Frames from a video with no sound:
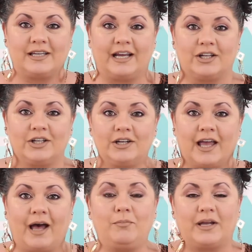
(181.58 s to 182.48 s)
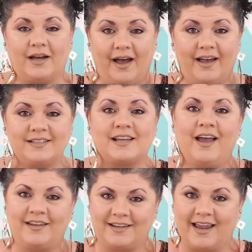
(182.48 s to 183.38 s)
to take a look at because
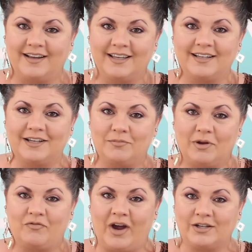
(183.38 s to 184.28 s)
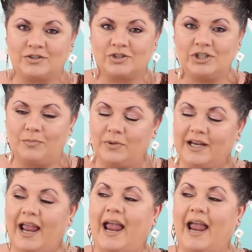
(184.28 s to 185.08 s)
you can get a little bit faster shipping,